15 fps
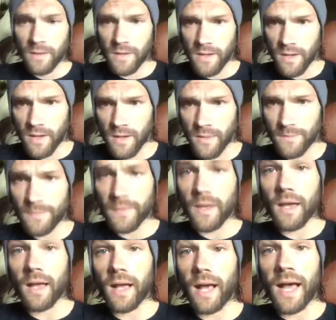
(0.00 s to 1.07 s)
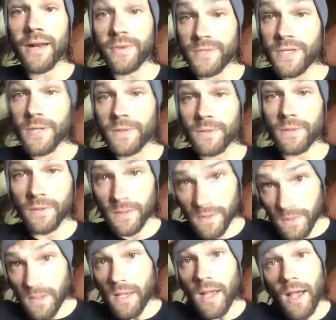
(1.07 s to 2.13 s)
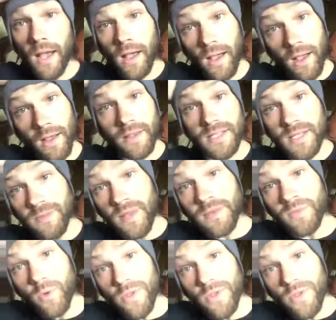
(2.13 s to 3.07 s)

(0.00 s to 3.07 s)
I do too, sometimes